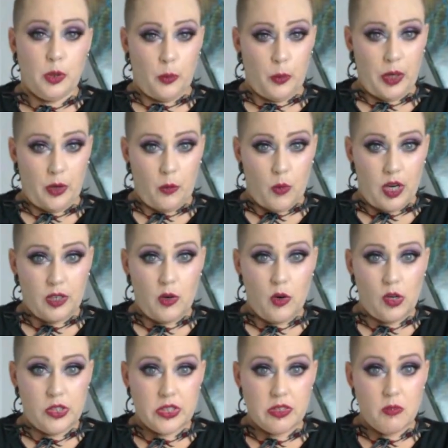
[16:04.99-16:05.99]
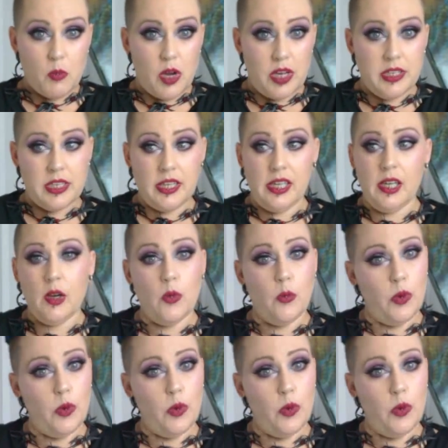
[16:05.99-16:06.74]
You'll wear one corset one day,